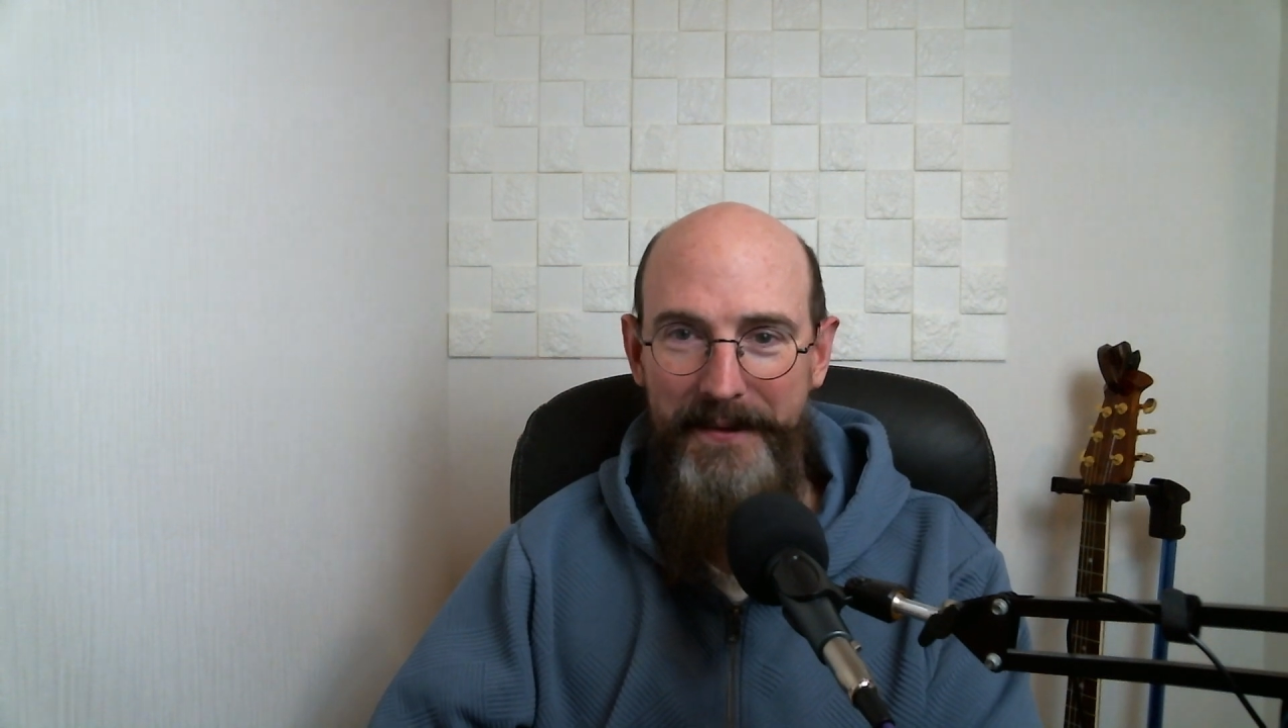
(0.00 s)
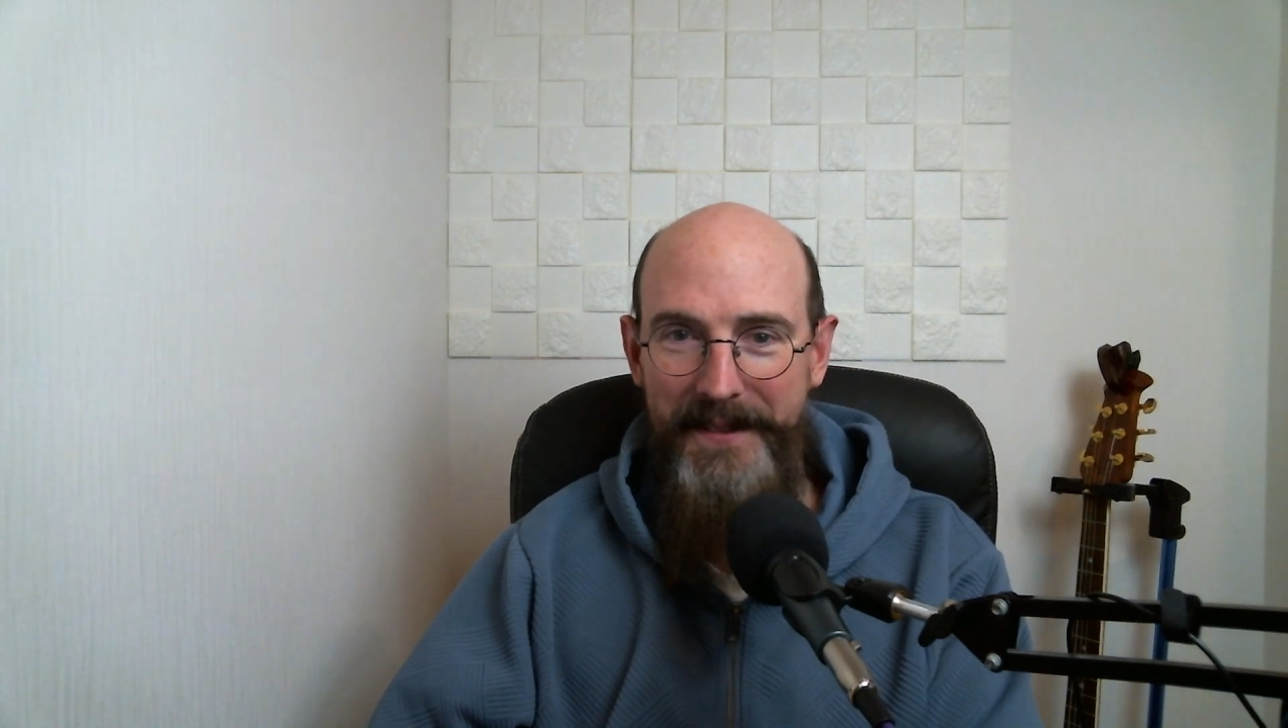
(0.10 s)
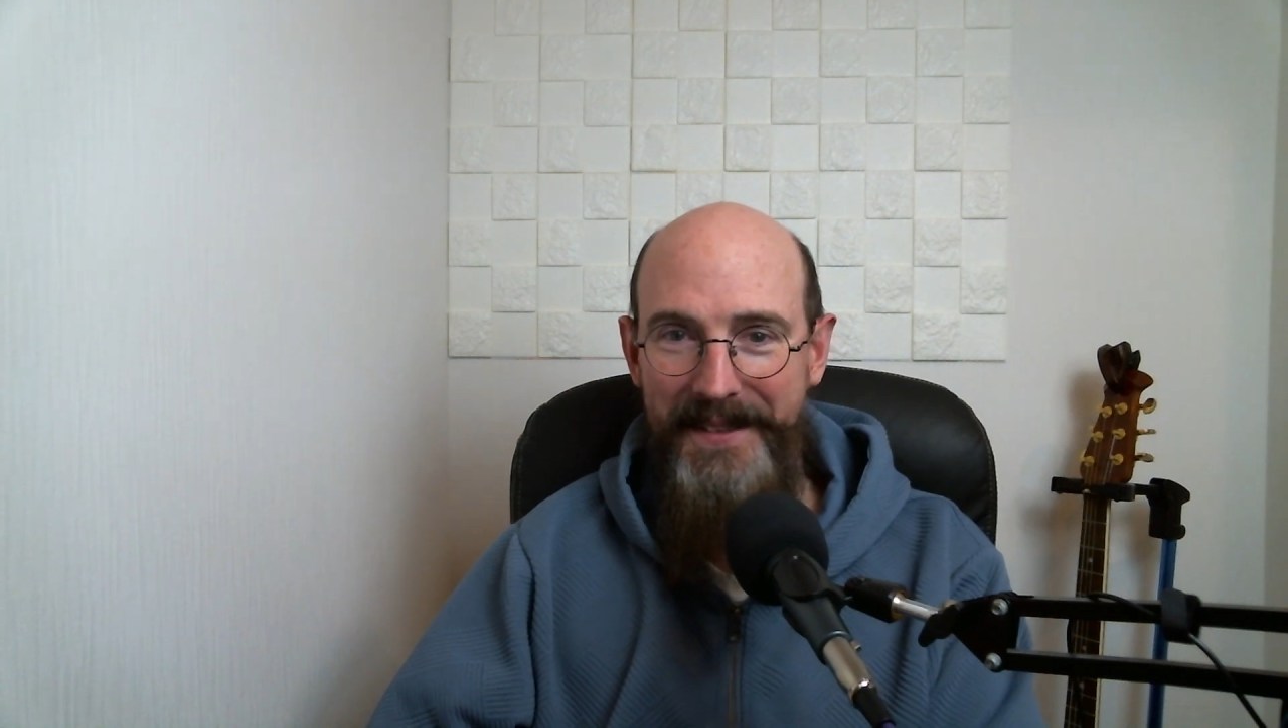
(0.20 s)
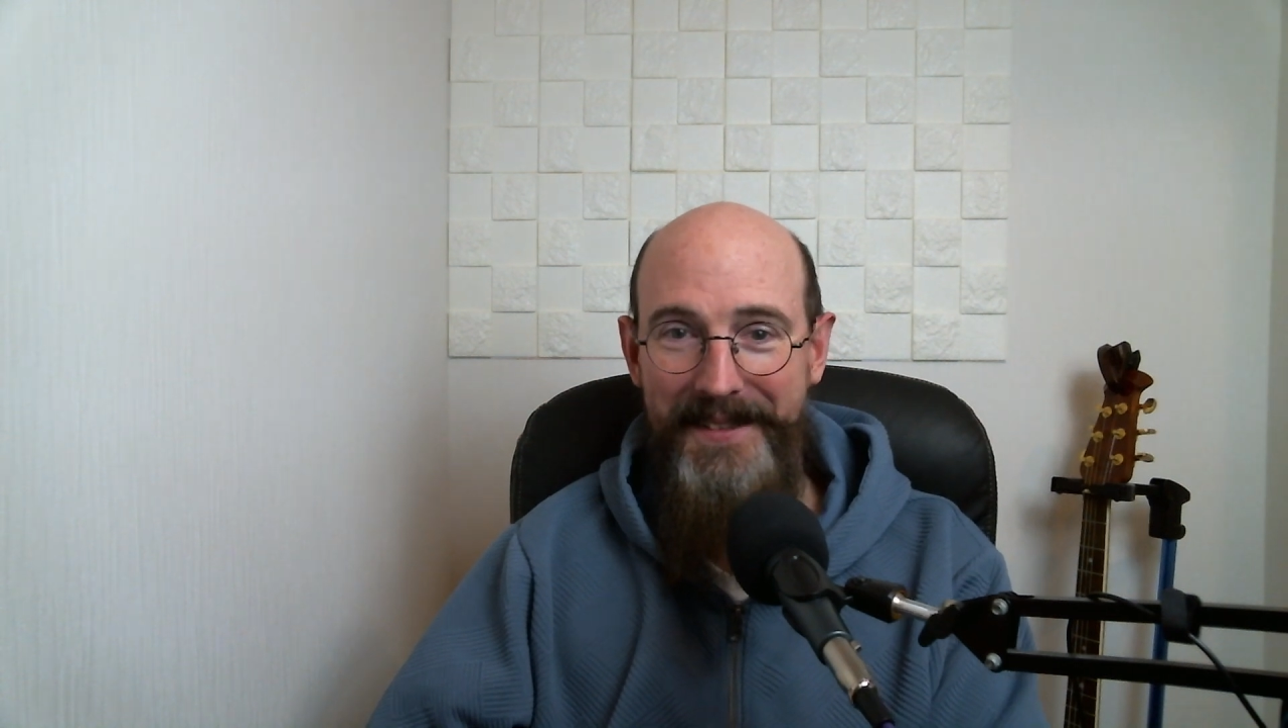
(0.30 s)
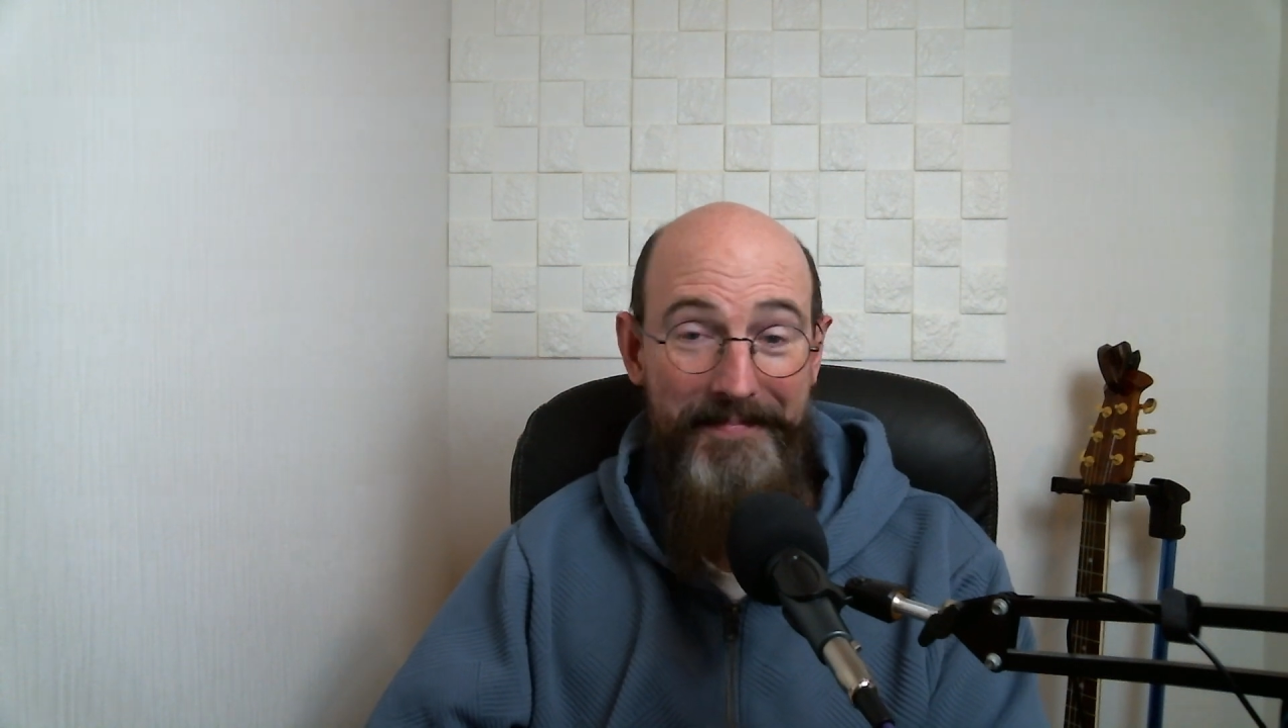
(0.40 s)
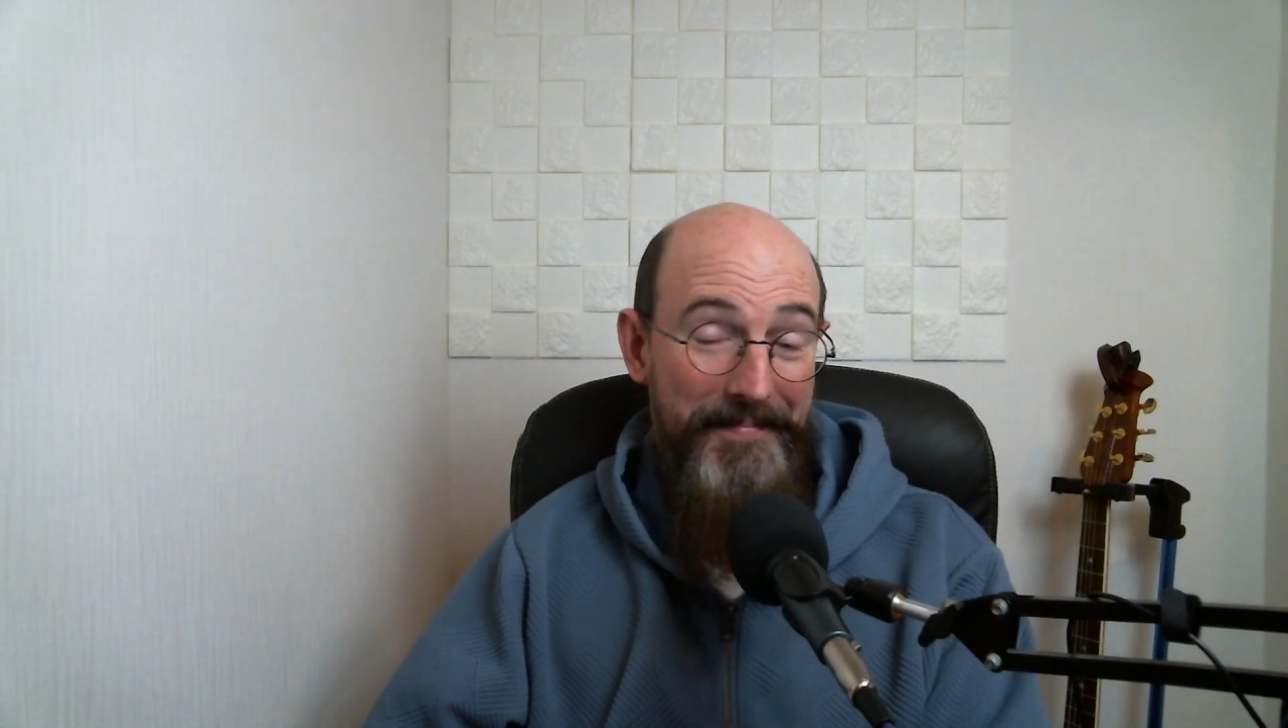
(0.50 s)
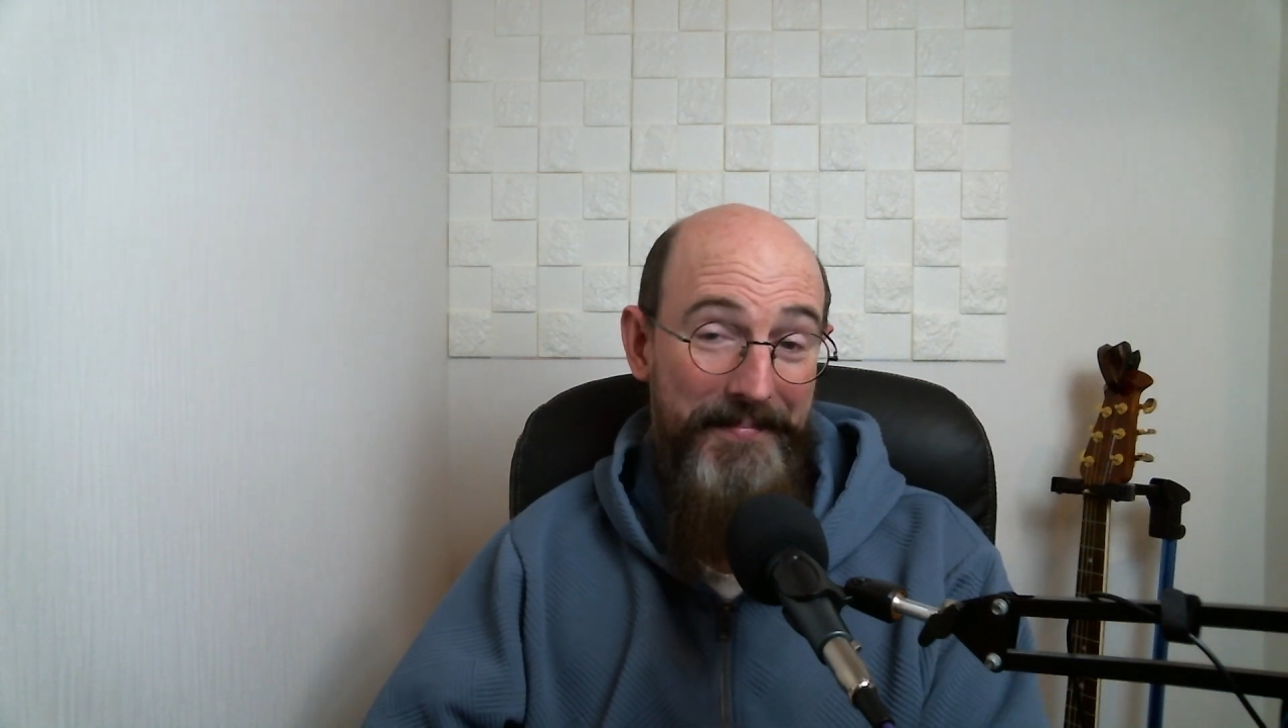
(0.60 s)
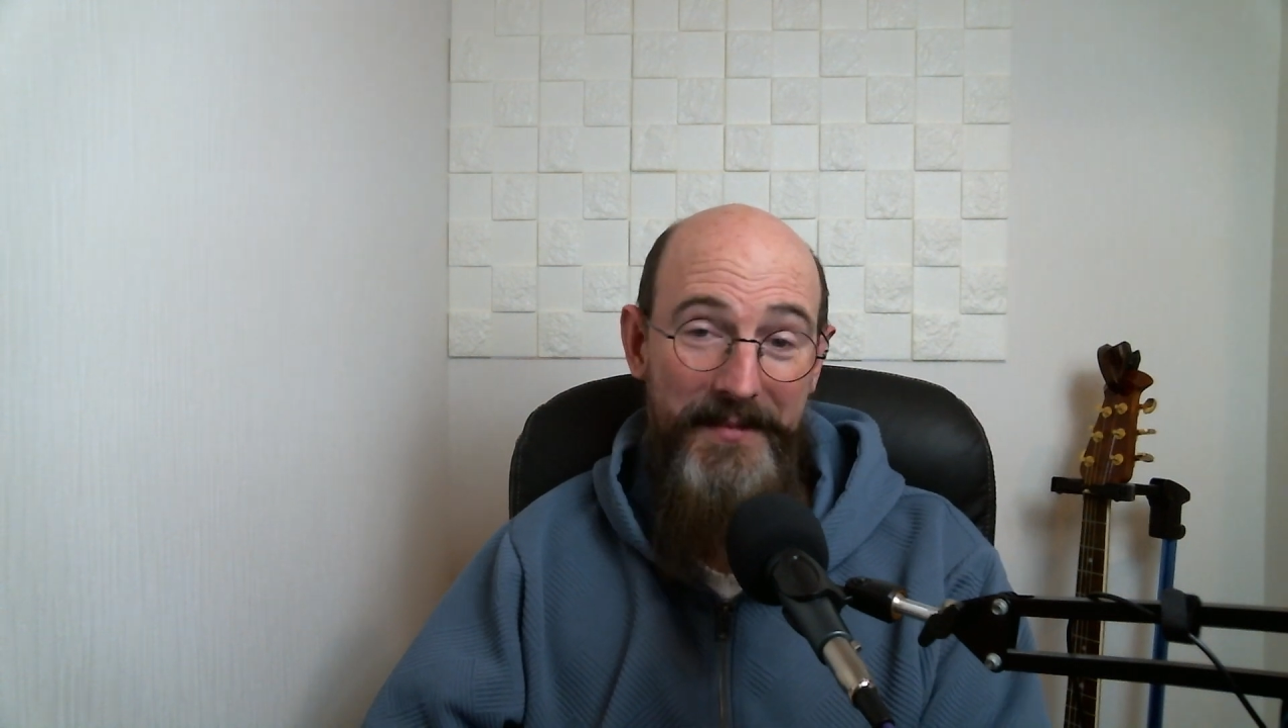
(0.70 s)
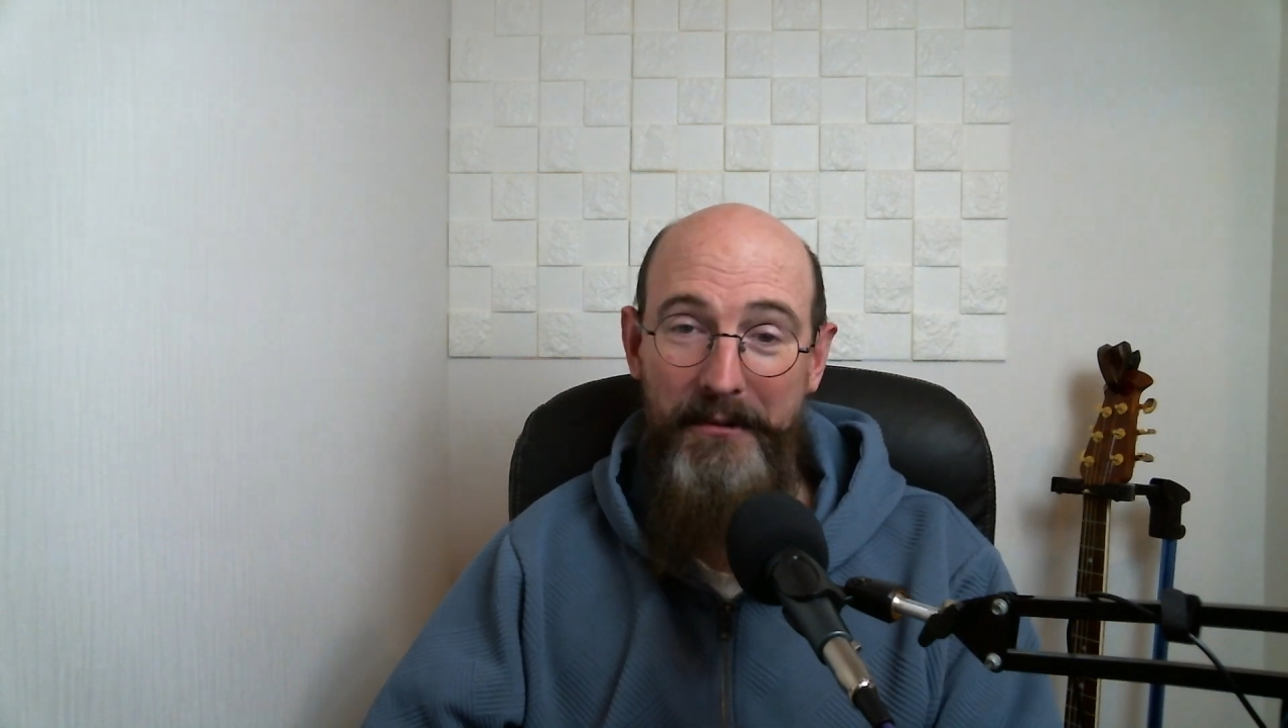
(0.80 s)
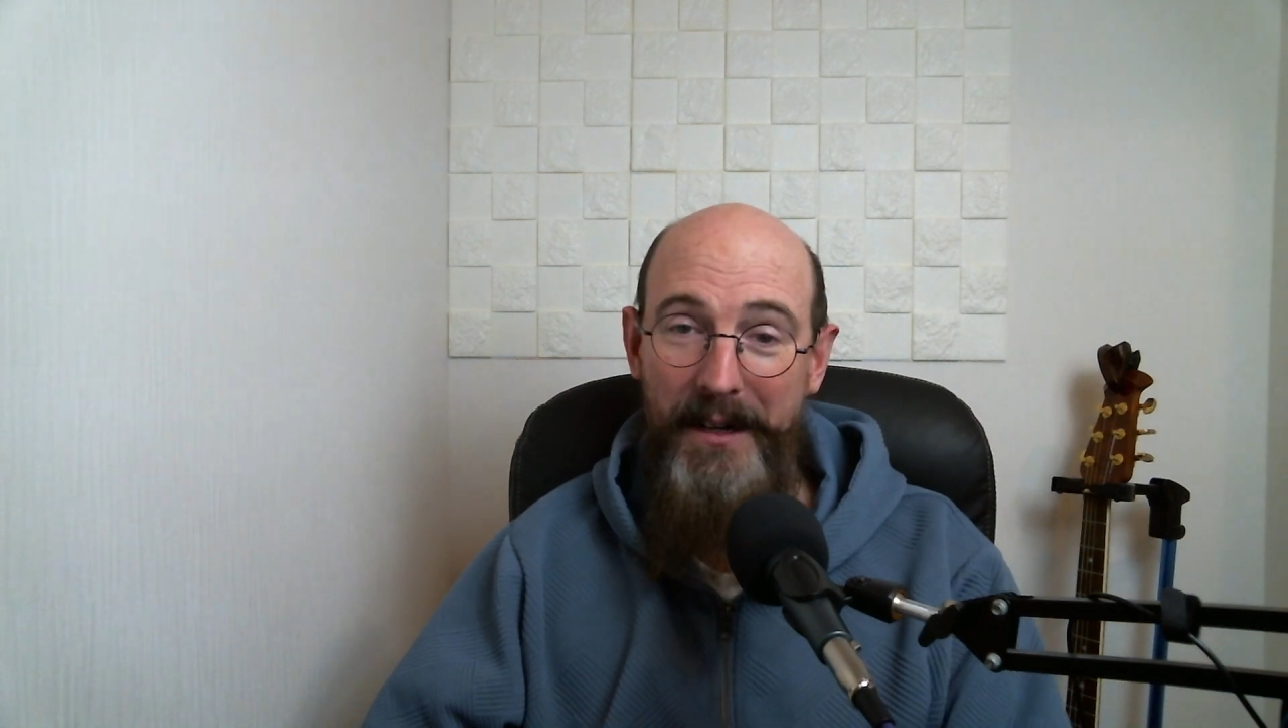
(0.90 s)
It's
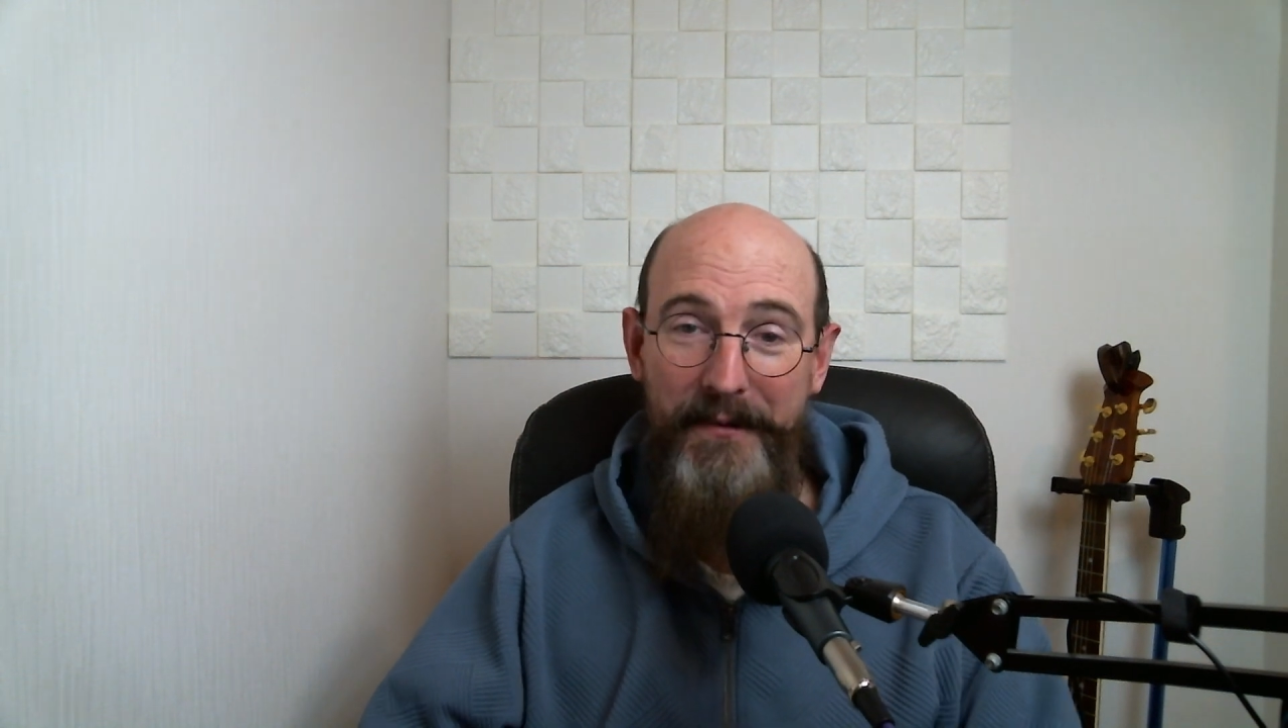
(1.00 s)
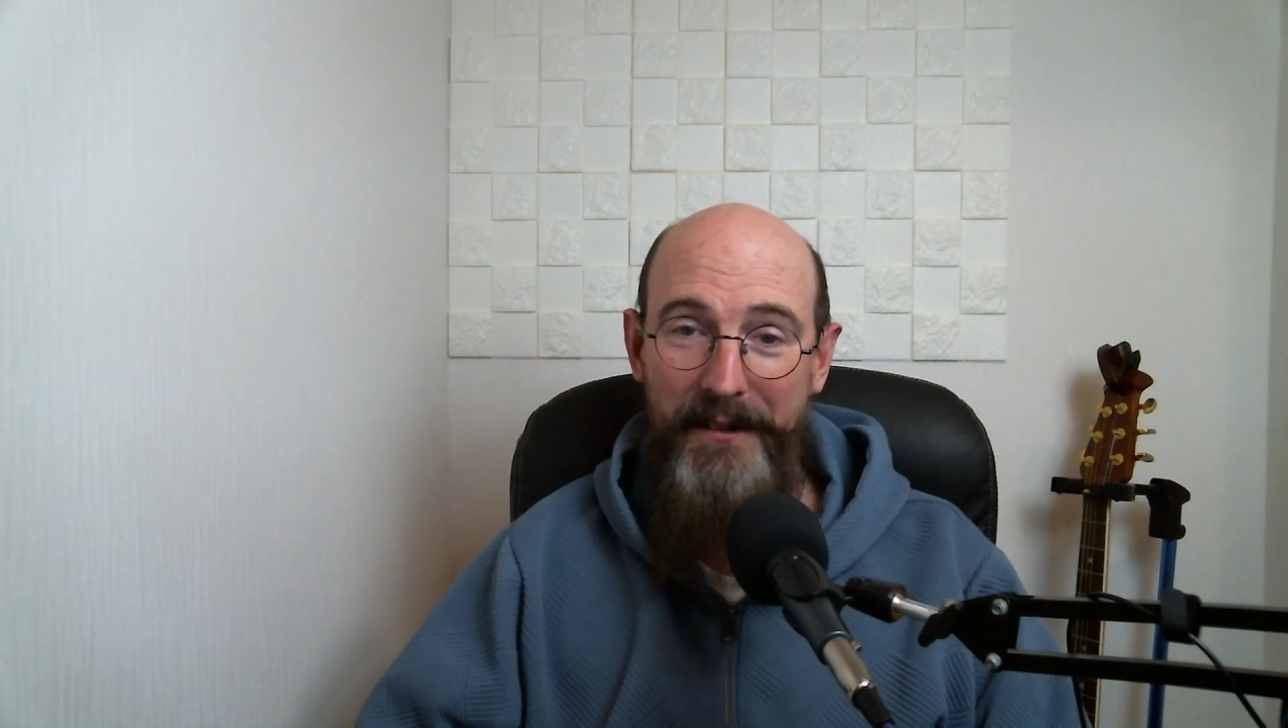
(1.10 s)
great